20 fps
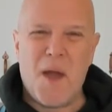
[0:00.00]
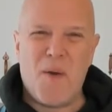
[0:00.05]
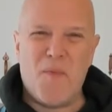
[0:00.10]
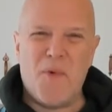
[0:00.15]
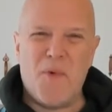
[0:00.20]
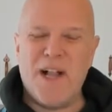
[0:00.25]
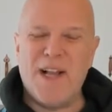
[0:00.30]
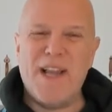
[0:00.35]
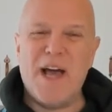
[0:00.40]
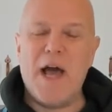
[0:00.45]

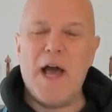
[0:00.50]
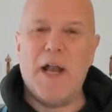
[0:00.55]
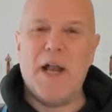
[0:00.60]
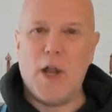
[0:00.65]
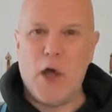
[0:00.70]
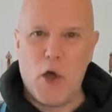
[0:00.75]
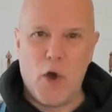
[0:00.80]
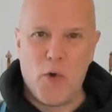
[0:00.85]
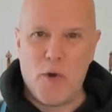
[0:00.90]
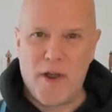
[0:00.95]
Well,
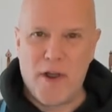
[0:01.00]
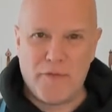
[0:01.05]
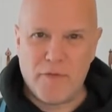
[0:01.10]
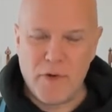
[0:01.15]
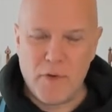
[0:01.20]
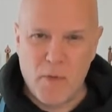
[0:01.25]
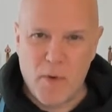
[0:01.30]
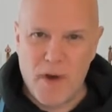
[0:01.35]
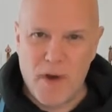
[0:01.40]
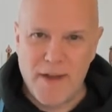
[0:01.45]
hello
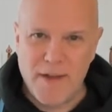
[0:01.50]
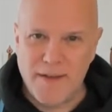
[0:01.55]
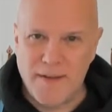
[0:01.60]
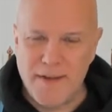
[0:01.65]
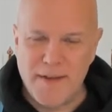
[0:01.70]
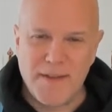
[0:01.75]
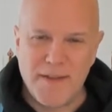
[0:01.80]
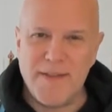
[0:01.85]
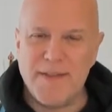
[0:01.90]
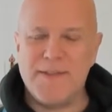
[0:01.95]

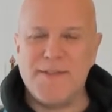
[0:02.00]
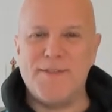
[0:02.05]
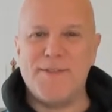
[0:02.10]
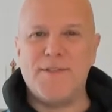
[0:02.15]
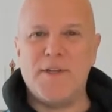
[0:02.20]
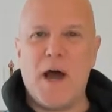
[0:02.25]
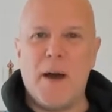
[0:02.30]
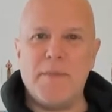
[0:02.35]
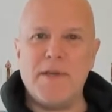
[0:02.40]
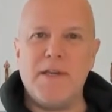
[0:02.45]
everyone. This is
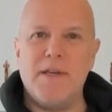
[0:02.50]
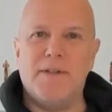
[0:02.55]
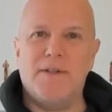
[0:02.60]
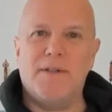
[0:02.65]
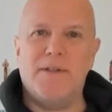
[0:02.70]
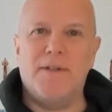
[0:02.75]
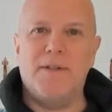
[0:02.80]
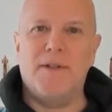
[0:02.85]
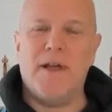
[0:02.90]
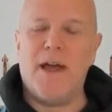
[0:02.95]
Tommy
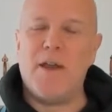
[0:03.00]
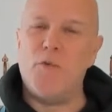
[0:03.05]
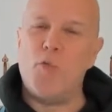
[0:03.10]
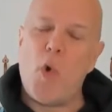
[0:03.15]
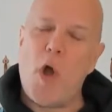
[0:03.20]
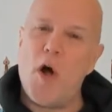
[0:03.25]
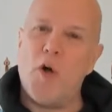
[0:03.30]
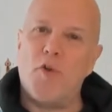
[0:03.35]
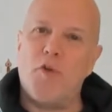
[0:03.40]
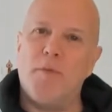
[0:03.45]
Hensel and
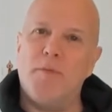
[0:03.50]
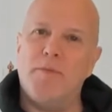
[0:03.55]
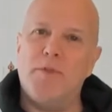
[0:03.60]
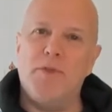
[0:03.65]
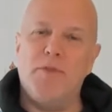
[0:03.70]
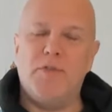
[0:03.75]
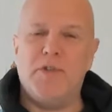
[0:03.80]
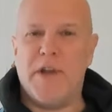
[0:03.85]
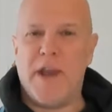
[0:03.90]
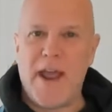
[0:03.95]
welcome
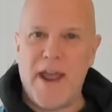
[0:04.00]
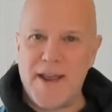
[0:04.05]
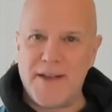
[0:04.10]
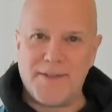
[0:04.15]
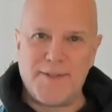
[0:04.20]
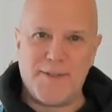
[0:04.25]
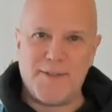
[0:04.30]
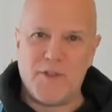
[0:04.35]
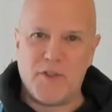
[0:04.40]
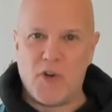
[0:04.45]
to
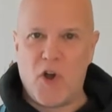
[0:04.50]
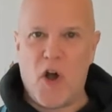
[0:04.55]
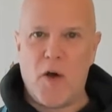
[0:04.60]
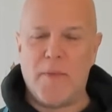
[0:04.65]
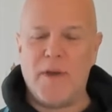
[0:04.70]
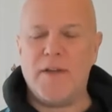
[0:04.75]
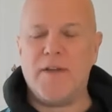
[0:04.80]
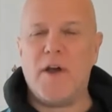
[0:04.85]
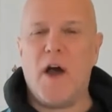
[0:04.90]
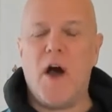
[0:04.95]
today's
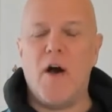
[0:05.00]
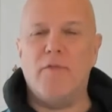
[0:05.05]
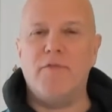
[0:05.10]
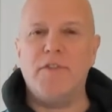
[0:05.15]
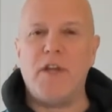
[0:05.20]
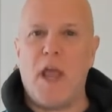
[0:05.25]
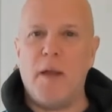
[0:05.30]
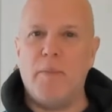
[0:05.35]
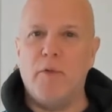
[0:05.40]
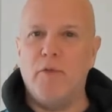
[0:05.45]
installment of
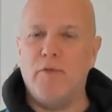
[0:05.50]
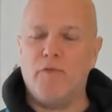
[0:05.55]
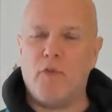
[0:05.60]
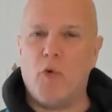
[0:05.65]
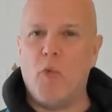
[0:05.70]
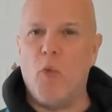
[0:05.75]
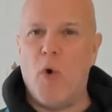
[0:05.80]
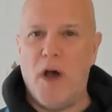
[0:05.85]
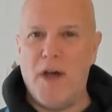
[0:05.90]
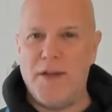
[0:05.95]
Table for
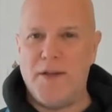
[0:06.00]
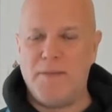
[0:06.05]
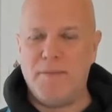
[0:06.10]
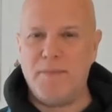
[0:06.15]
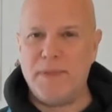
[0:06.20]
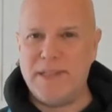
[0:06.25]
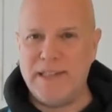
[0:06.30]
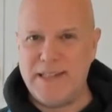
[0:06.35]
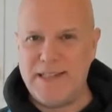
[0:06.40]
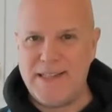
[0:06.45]
One,
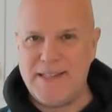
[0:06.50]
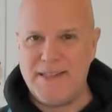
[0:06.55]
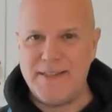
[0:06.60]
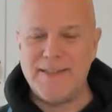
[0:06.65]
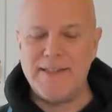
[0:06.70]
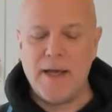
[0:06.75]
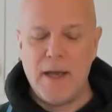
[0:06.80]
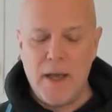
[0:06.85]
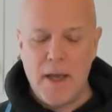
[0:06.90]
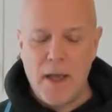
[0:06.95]

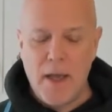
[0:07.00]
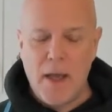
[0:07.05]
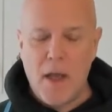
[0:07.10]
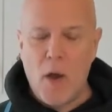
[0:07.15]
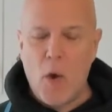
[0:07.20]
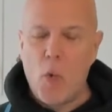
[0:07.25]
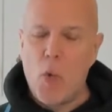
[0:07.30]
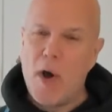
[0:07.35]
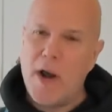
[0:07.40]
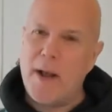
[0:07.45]
Please.
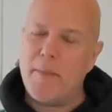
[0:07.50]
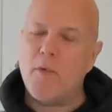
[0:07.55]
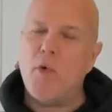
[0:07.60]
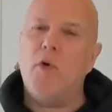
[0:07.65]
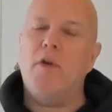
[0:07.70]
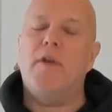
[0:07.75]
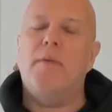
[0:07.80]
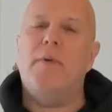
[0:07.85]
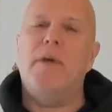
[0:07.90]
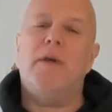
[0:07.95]
What I'm
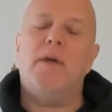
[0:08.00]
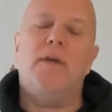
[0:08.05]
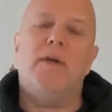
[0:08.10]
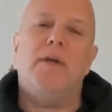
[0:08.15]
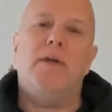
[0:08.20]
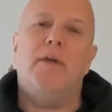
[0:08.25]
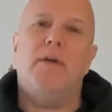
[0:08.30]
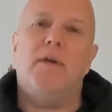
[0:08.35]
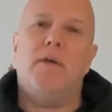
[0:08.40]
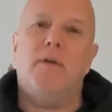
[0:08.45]
going to
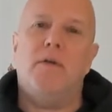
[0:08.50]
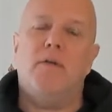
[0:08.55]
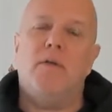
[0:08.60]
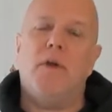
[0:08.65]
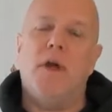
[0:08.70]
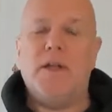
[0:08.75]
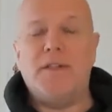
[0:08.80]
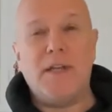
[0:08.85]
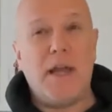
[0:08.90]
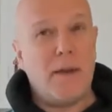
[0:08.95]
be
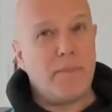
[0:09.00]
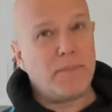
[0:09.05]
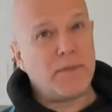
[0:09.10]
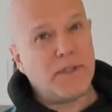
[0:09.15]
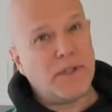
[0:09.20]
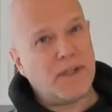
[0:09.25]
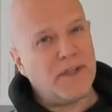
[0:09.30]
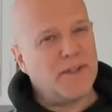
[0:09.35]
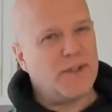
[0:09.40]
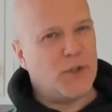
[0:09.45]

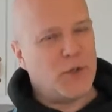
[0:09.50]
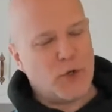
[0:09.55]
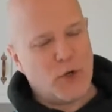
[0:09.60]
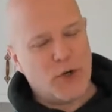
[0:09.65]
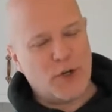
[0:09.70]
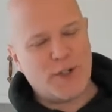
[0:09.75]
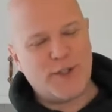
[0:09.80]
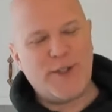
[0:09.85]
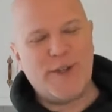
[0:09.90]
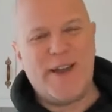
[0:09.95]
attempting to
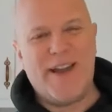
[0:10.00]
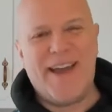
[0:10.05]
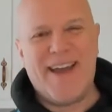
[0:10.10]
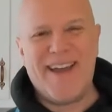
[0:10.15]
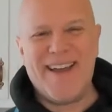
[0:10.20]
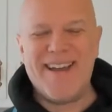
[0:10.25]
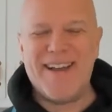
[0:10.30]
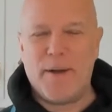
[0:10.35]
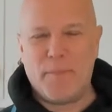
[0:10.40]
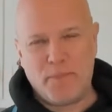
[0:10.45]
cook
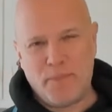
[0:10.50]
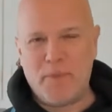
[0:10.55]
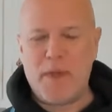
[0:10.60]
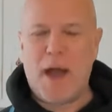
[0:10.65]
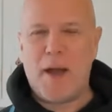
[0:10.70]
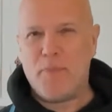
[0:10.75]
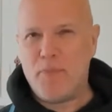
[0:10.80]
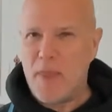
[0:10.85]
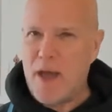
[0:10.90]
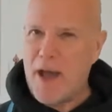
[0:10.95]
today,
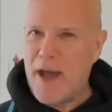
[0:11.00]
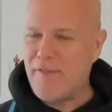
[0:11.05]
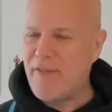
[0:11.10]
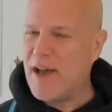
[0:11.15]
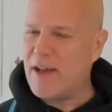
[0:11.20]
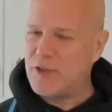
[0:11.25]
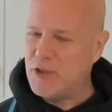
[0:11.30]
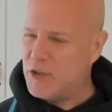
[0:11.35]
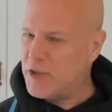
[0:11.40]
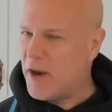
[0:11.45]
I've
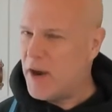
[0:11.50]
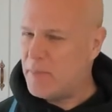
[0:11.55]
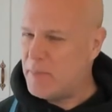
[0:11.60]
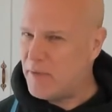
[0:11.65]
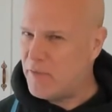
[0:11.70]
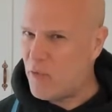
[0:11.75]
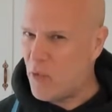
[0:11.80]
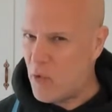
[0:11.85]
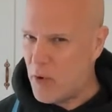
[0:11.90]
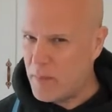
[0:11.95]
actually done it
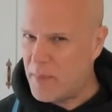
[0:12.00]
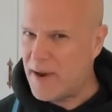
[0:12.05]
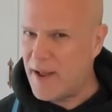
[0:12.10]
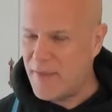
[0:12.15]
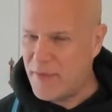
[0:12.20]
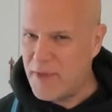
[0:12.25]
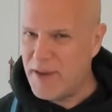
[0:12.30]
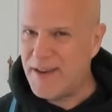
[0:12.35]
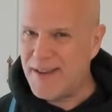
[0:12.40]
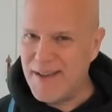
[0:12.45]
before, but I
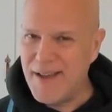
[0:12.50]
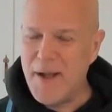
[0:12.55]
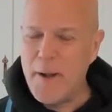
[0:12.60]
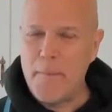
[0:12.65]
think